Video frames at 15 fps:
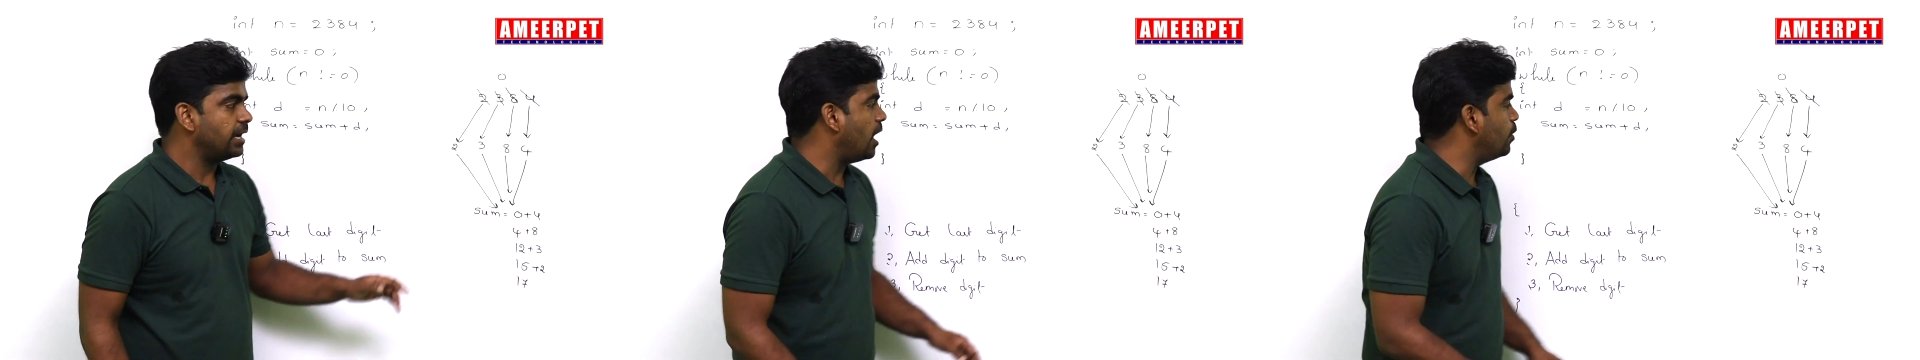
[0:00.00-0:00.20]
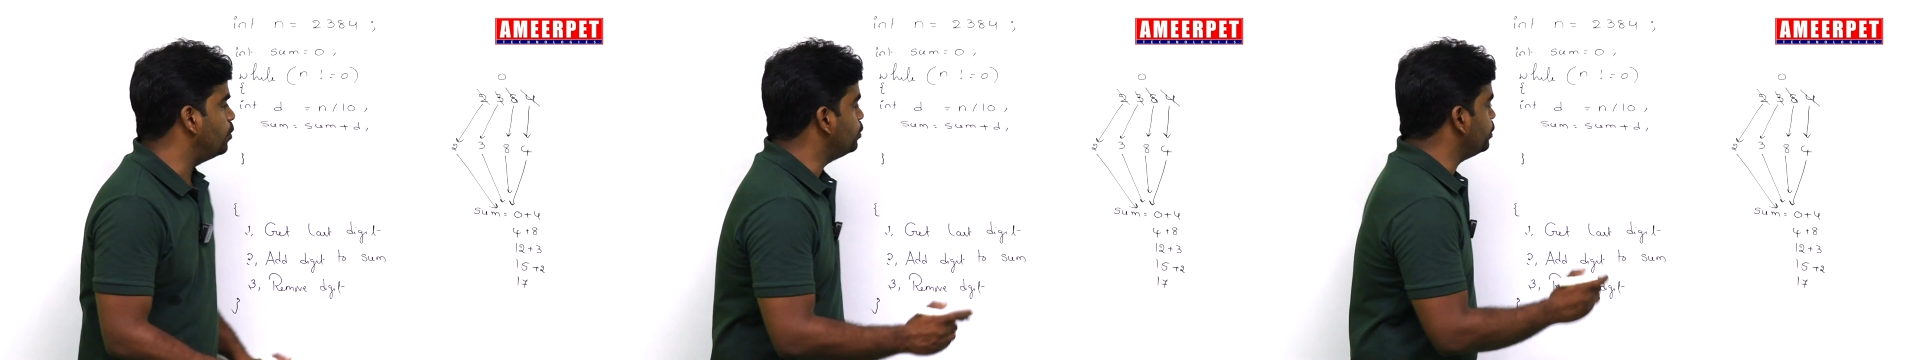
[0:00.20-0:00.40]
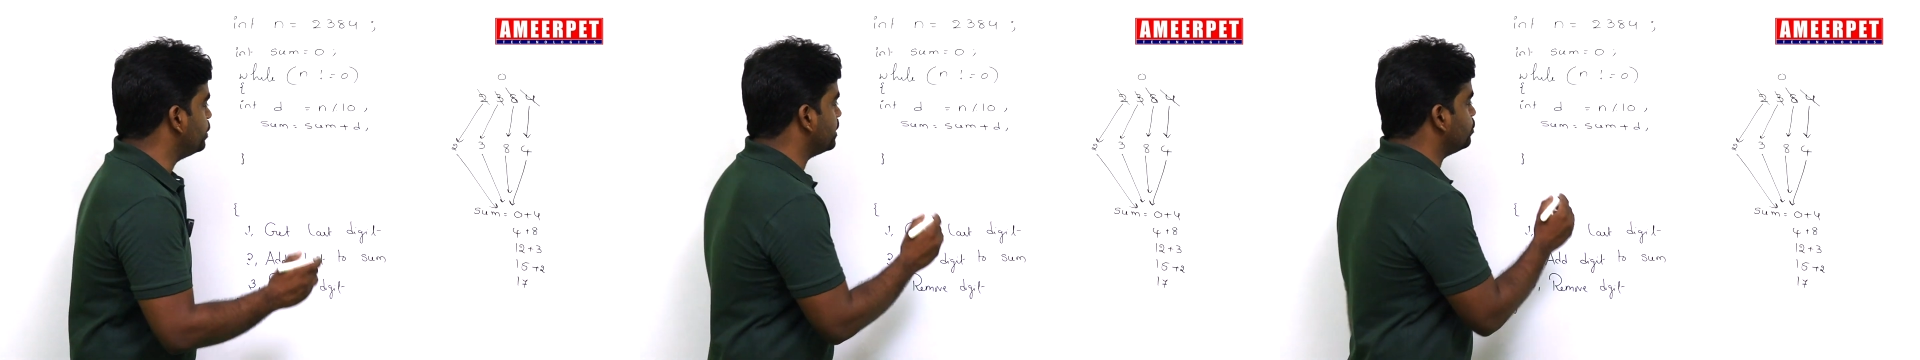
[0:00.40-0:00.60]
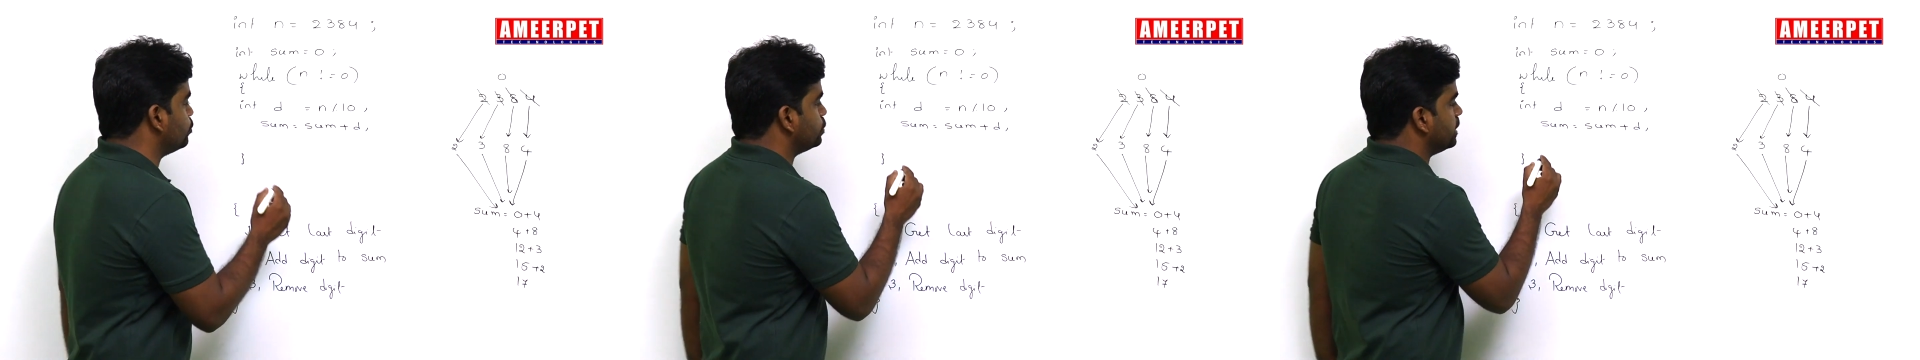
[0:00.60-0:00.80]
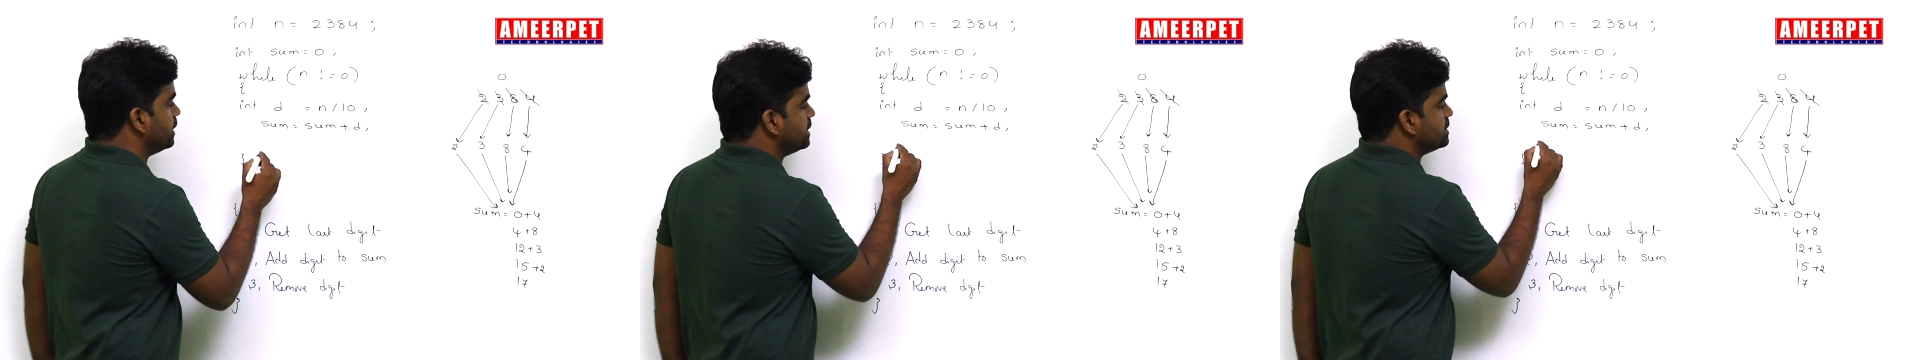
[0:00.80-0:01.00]
How to
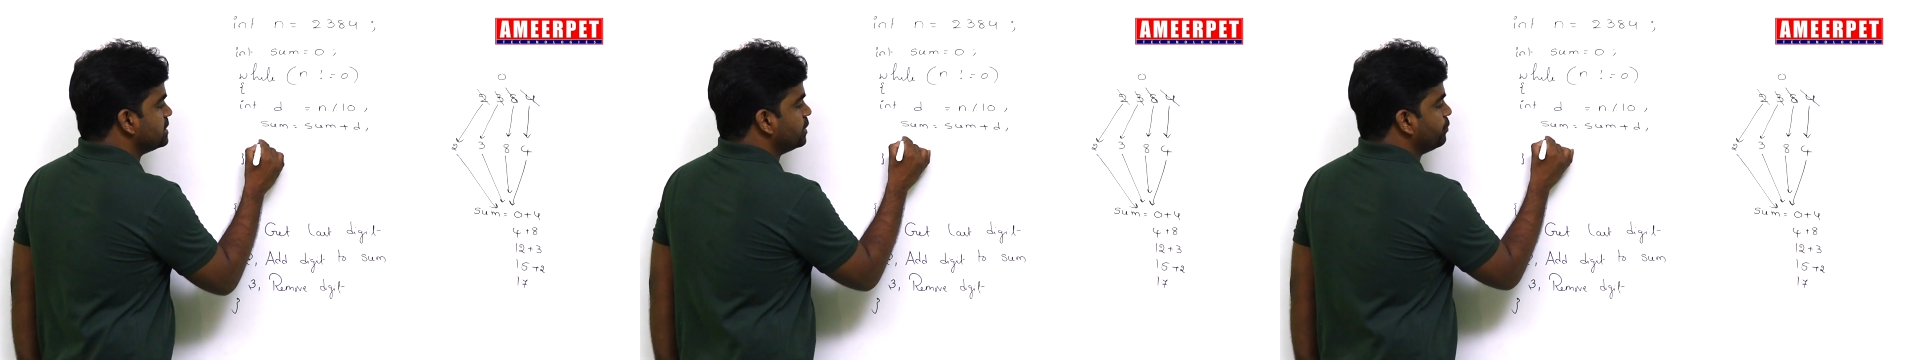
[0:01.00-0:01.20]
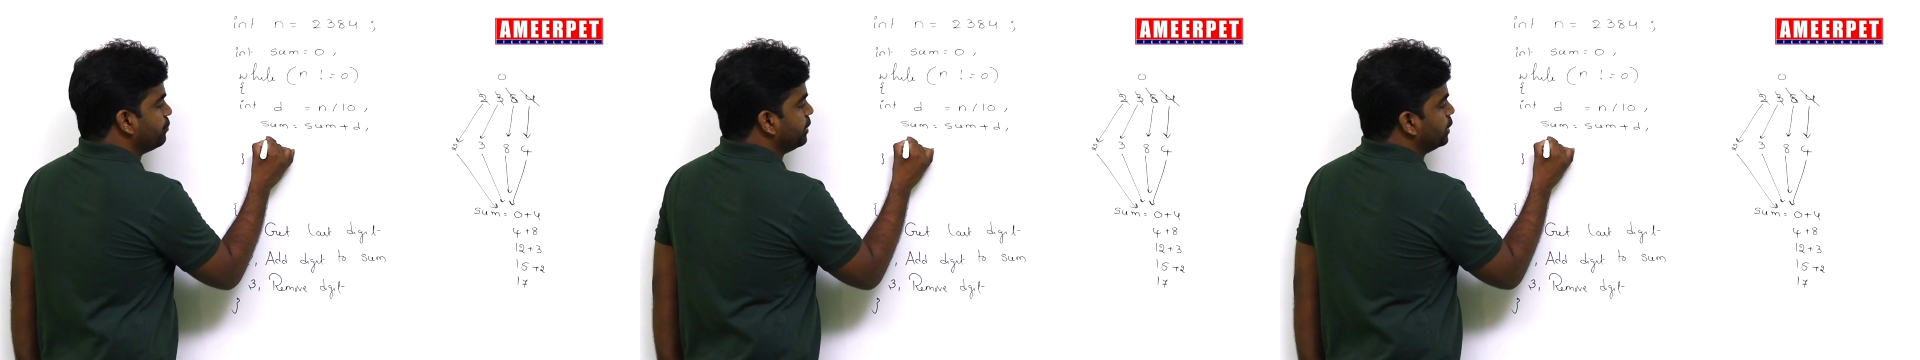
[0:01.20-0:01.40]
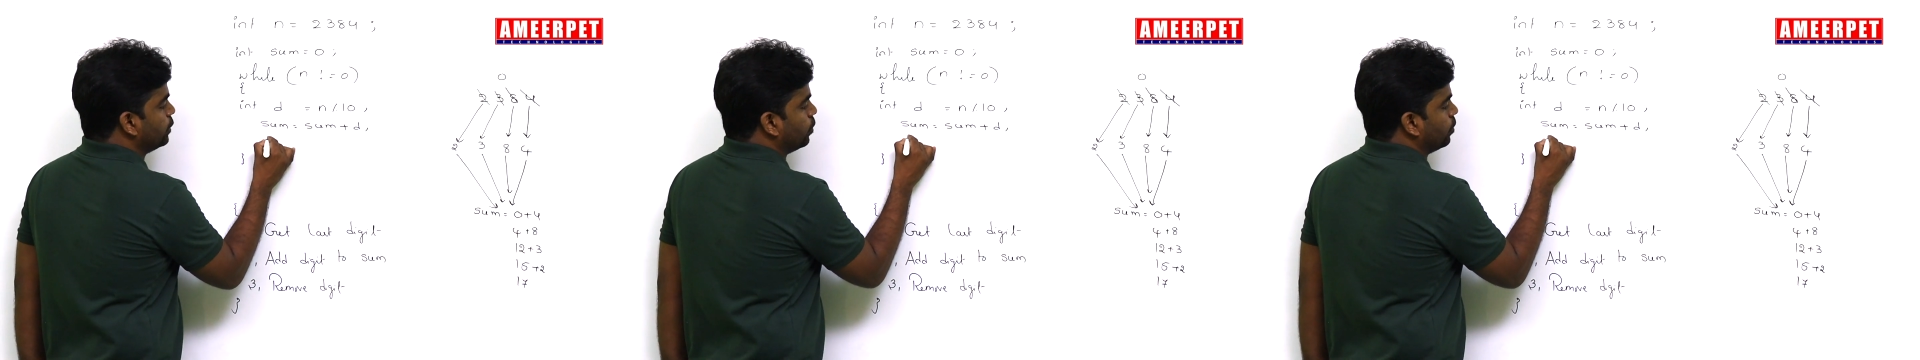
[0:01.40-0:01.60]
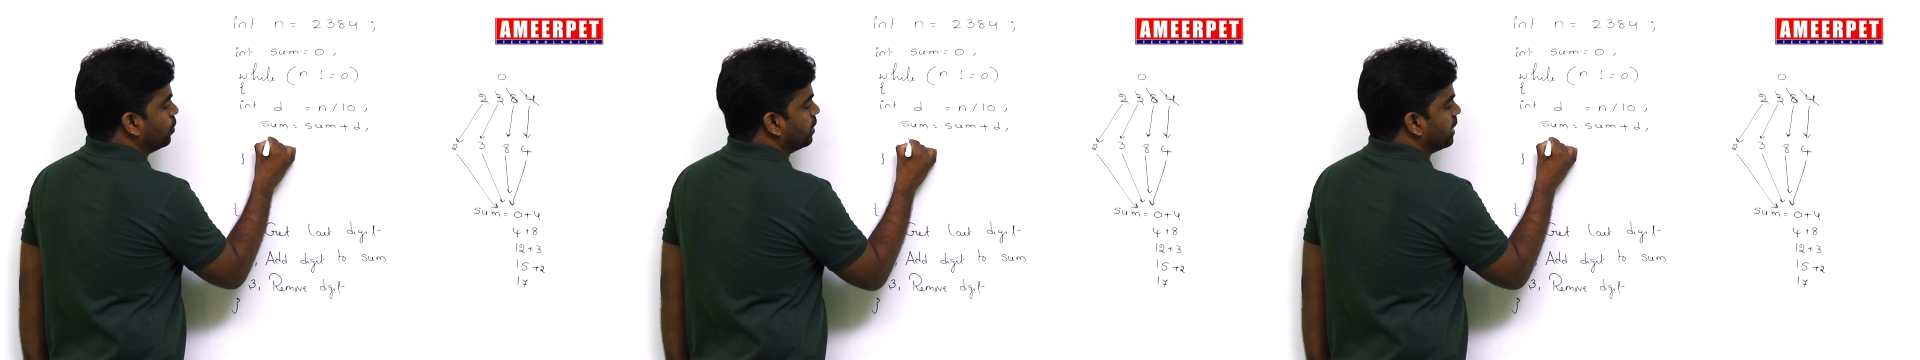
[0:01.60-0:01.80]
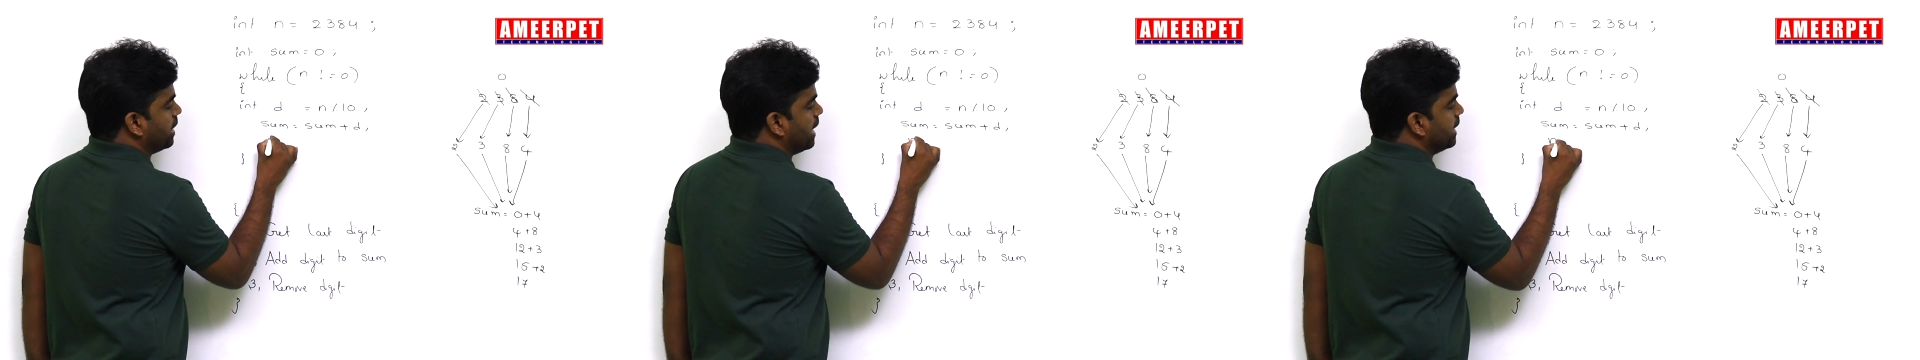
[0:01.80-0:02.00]
remove the digit we know.